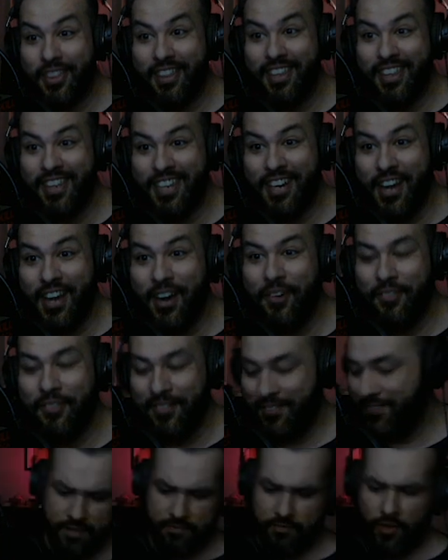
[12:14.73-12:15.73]
you know?
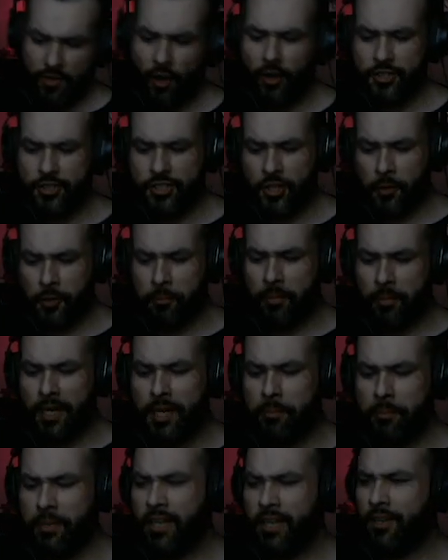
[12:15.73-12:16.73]
also
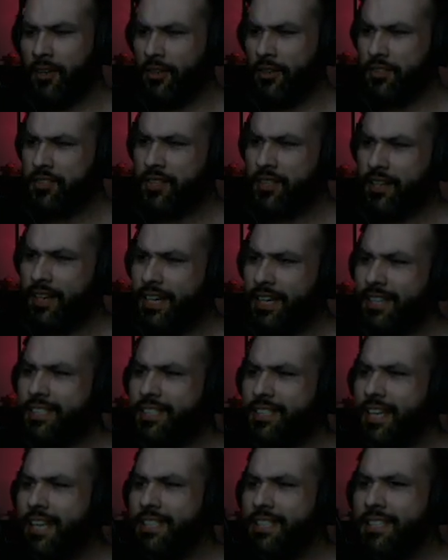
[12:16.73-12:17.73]
Money Mills, he
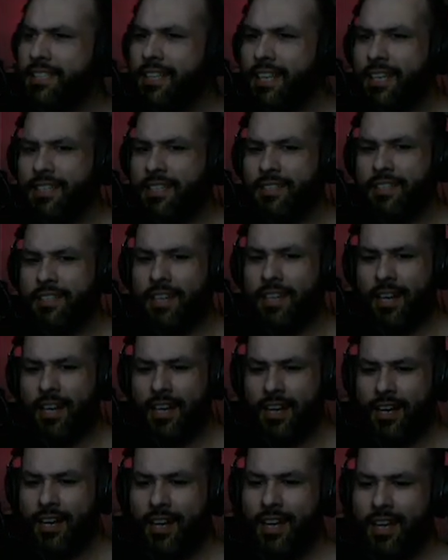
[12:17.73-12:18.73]
says that
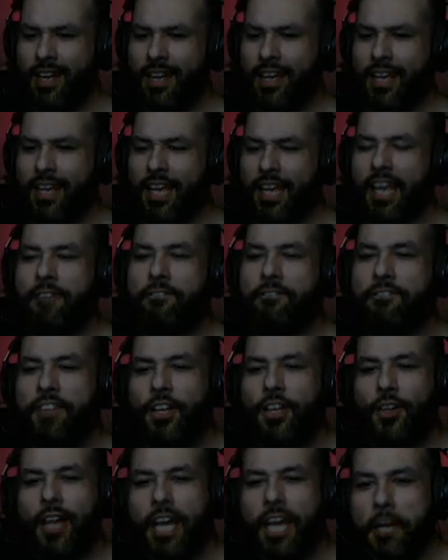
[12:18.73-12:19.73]
uh, if
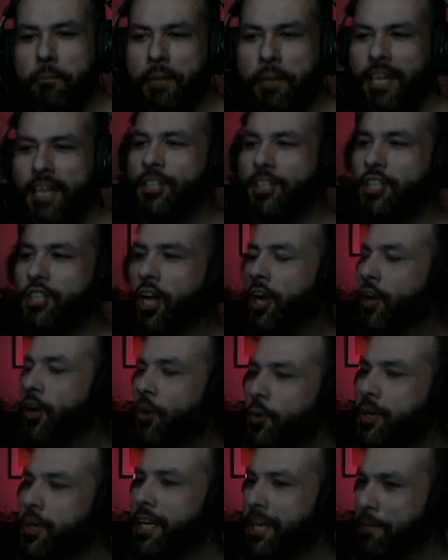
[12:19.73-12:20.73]
Phil had been
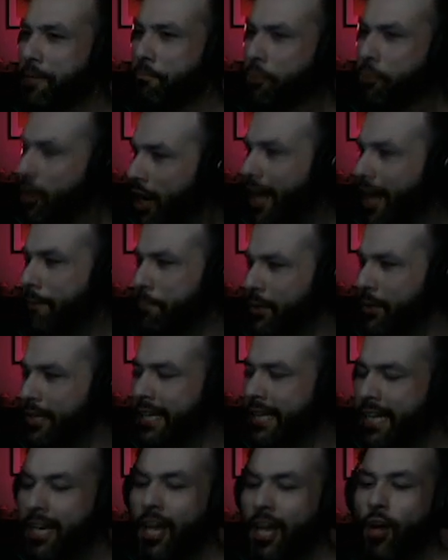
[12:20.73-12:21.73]
atoning
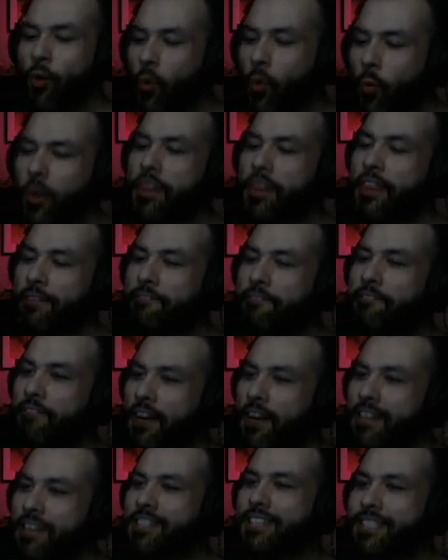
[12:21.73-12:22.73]
properly, well, what the
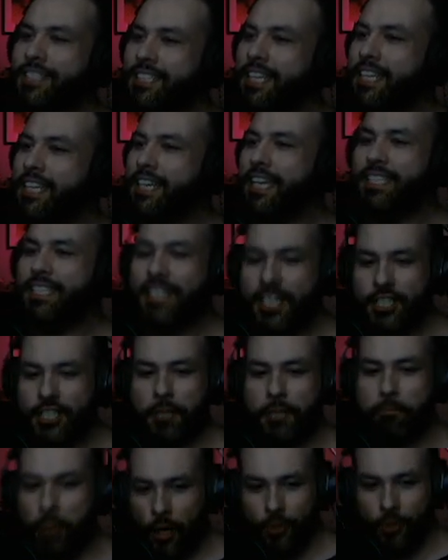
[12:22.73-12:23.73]
fuck does he is he
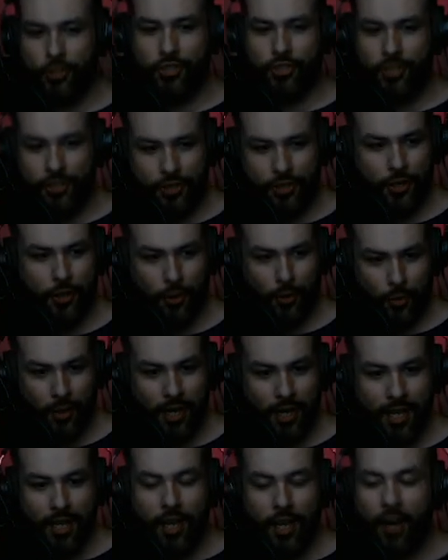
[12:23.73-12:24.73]
supposed to do?
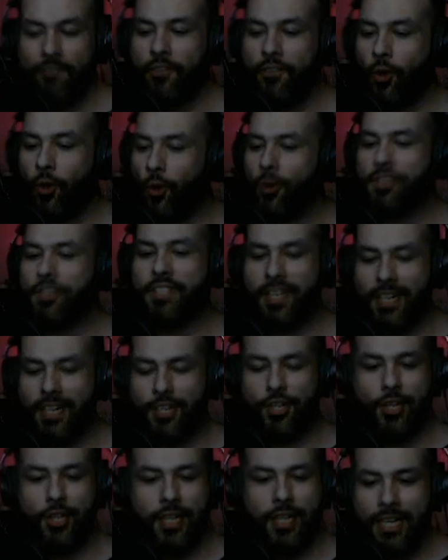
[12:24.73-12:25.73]
Of course,
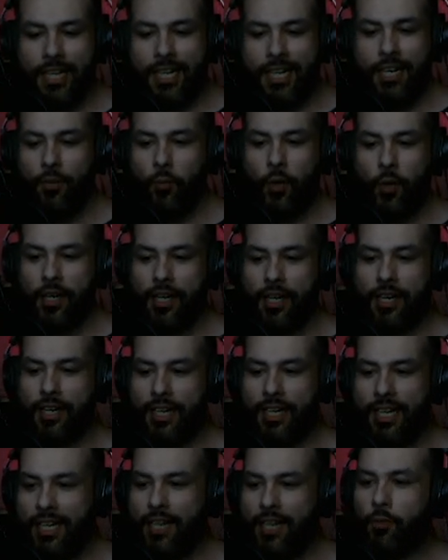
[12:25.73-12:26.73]
initially he didn't want to
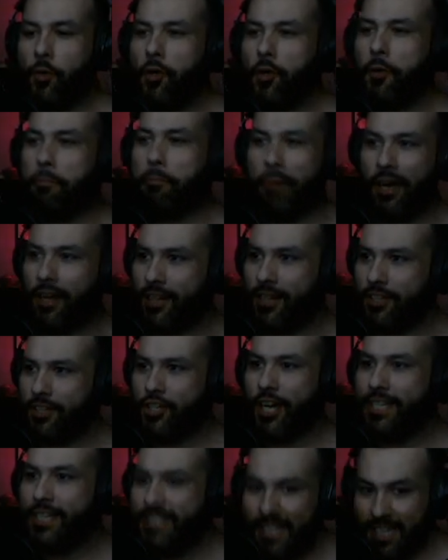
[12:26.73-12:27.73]
he didn't want to
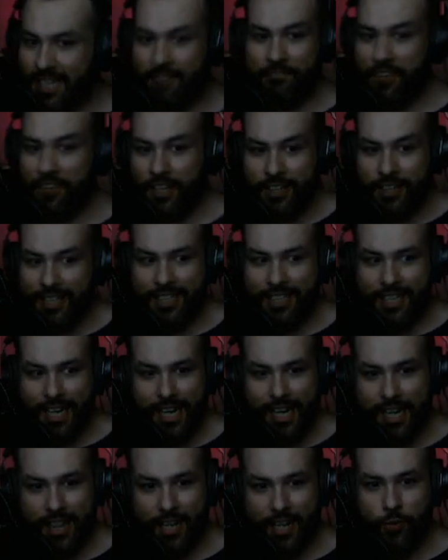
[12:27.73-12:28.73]
apologize. He didn't feel he did
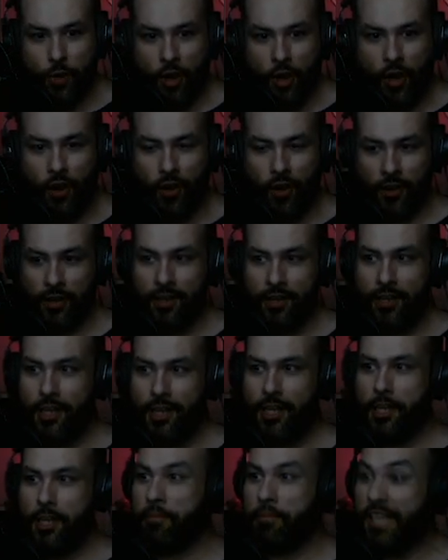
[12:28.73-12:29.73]
anything wrong.
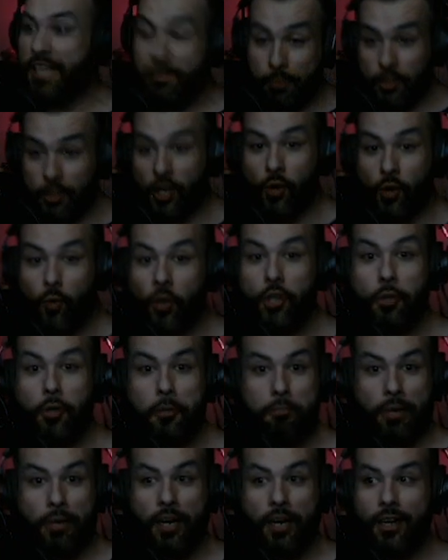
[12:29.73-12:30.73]
People don't want to
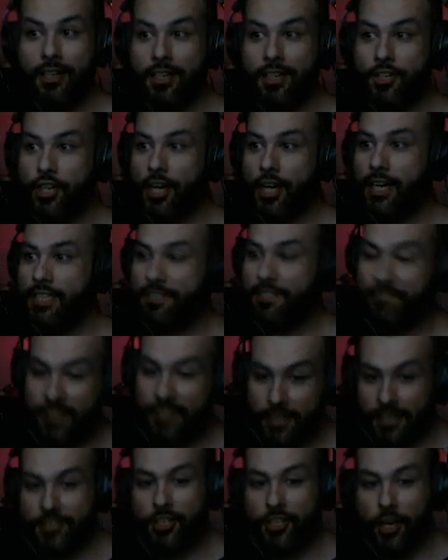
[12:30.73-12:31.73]
apologize.
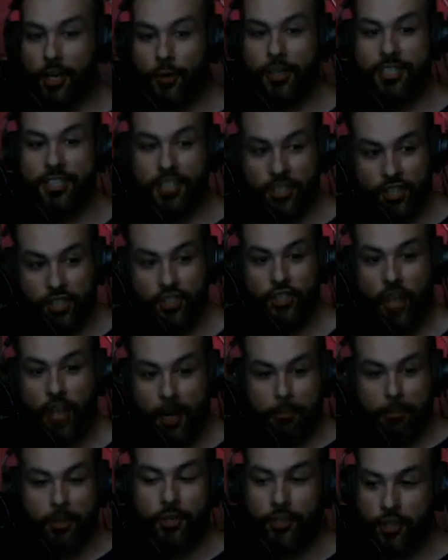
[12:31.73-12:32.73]
Phil is known as a
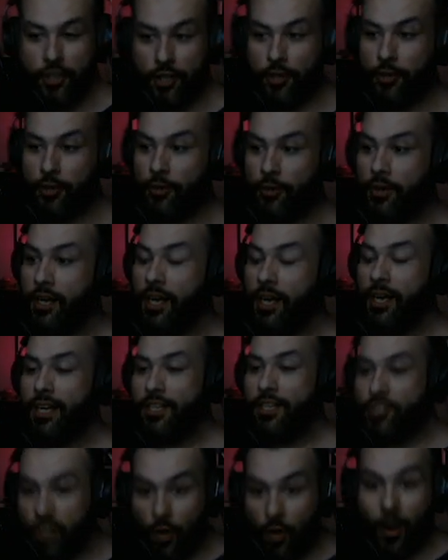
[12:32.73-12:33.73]
stubborn dude,
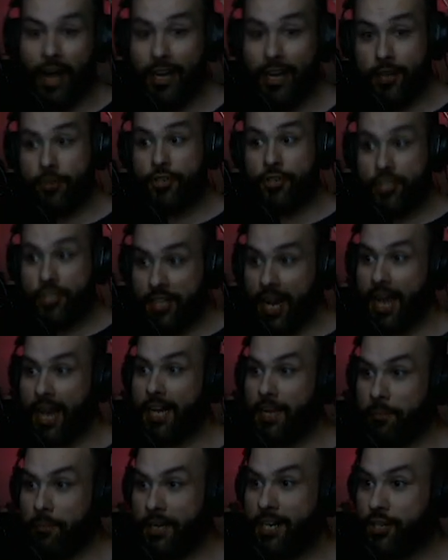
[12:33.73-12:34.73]
so I
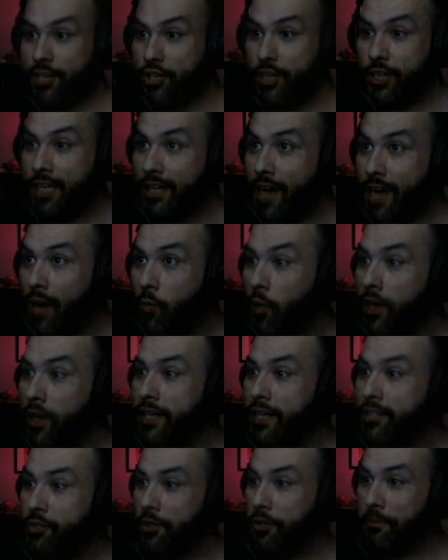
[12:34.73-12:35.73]
understand him initially not
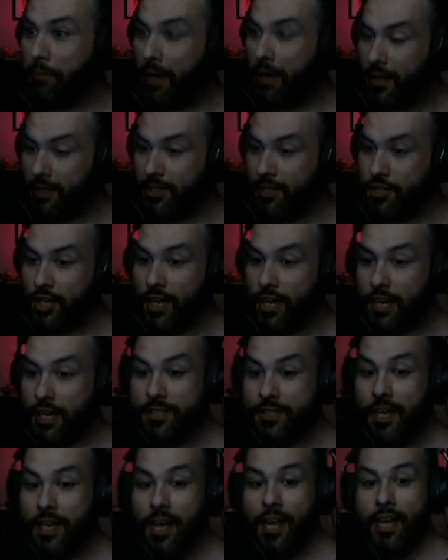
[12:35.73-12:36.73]
wanting to
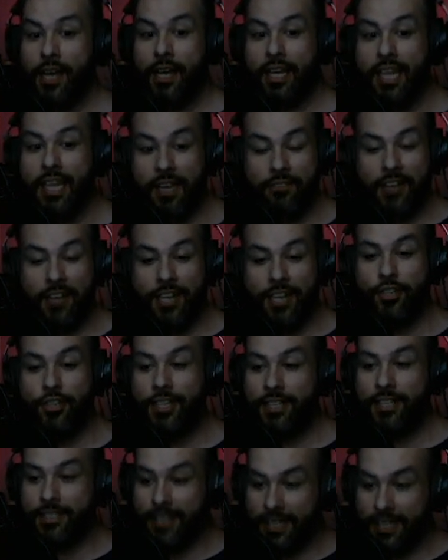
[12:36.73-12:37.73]
apologize. He
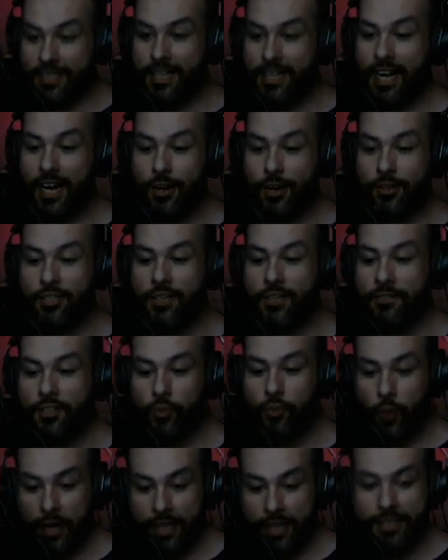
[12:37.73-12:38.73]
eventually sees the errors of
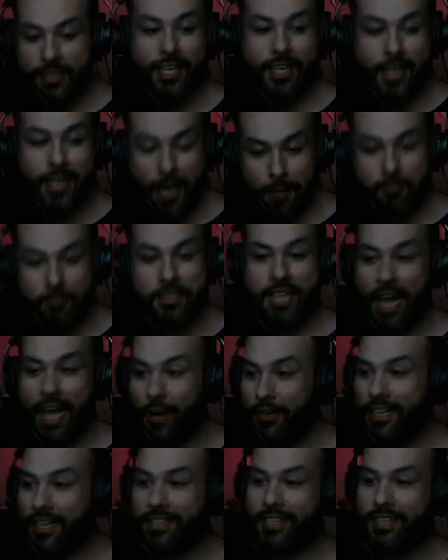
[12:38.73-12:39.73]
his ways. He comes
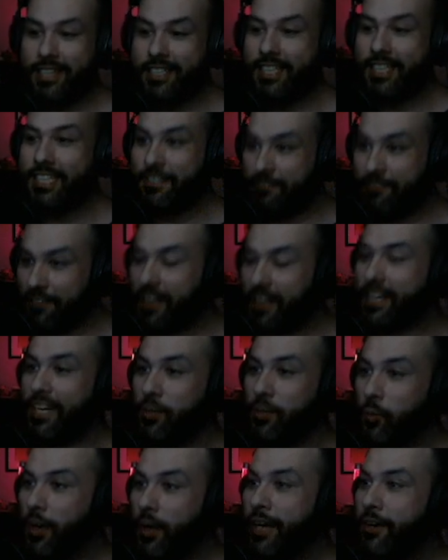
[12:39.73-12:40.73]
out, he does this
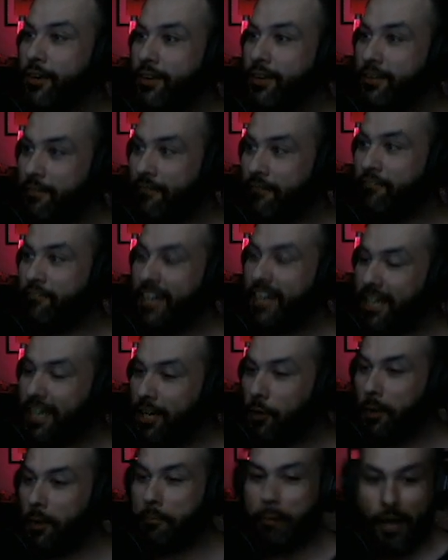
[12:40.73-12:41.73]
fucking weird
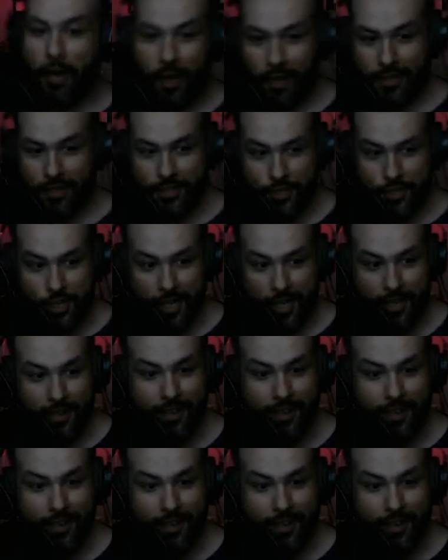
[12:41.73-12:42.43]
video apology.